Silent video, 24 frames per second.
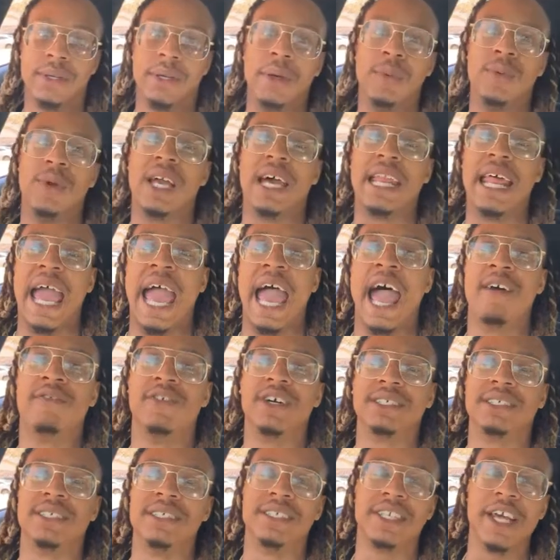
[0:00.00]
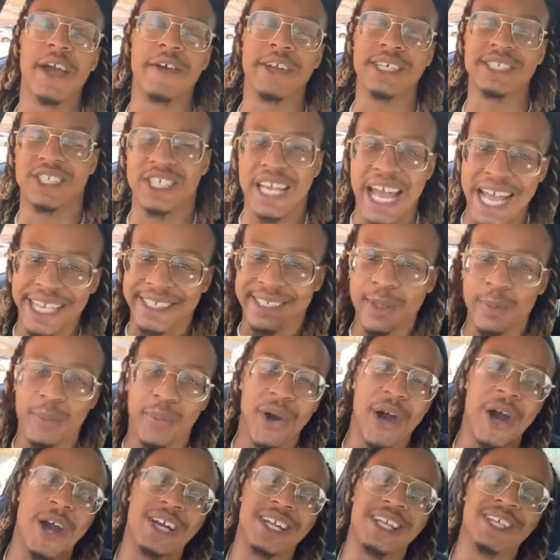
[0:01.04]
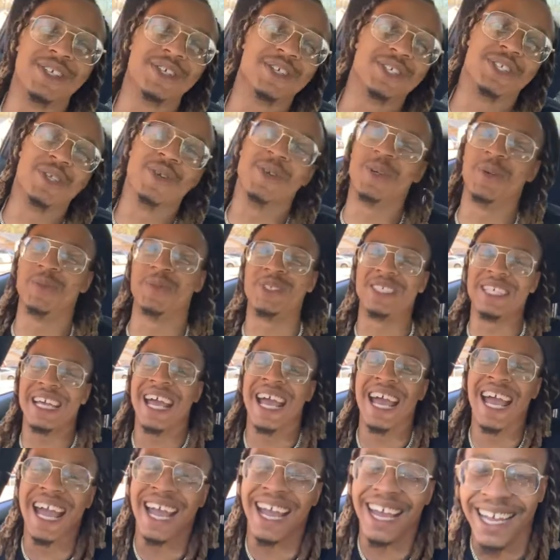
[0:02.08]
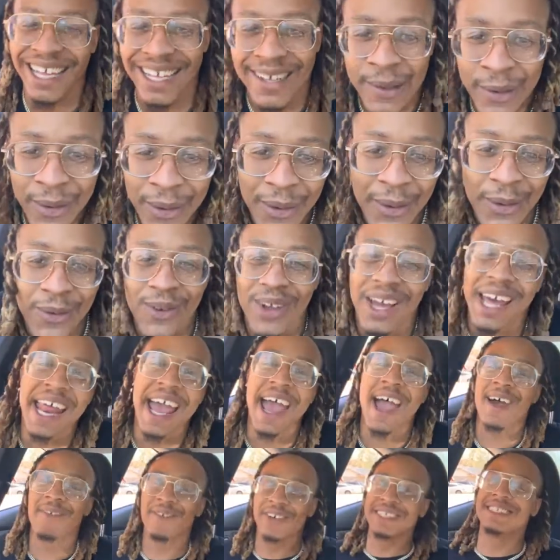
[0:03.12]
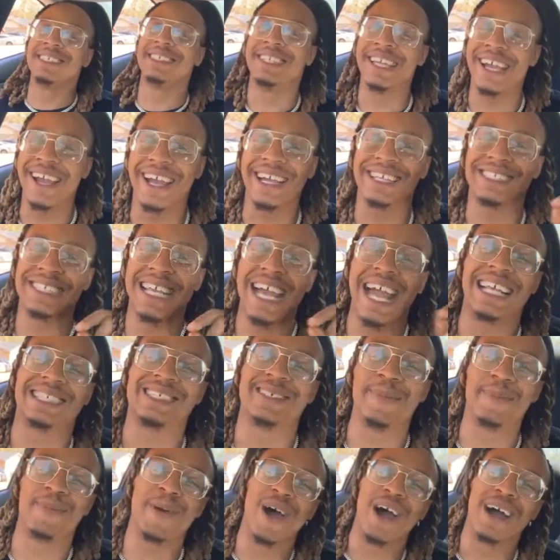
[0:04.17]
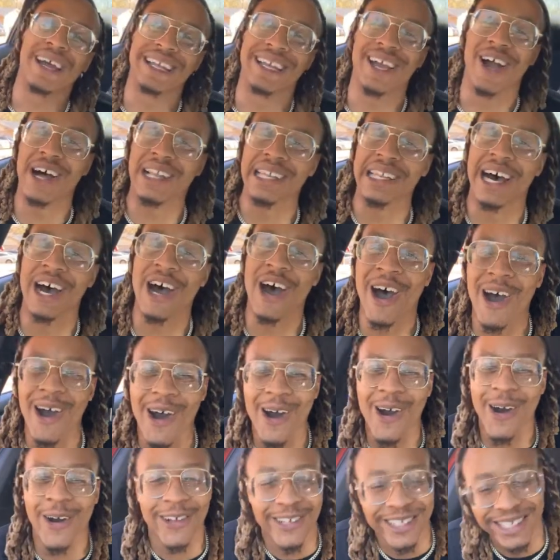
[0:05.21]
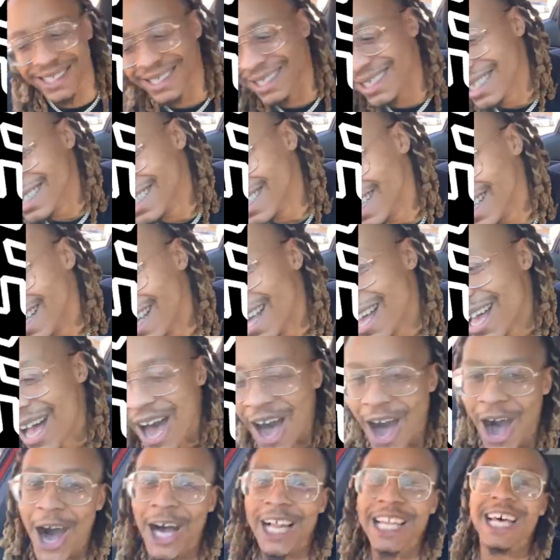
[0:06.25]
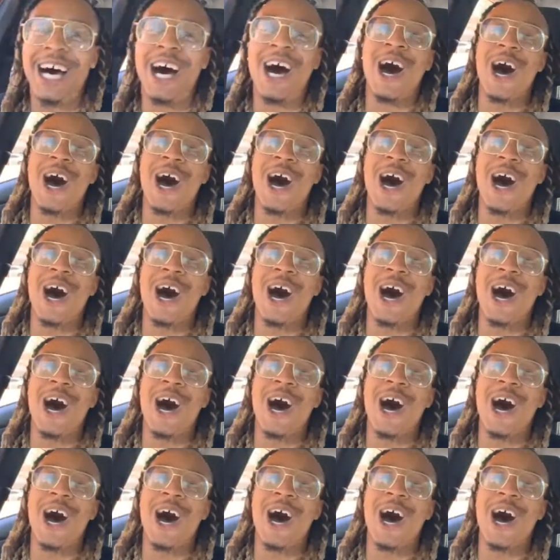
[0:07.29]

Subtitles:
We gotta have us a Derrick Jaxn party. You see what I'm saying? We gotta have us a Derrick Jaxn party. All the hoes. All the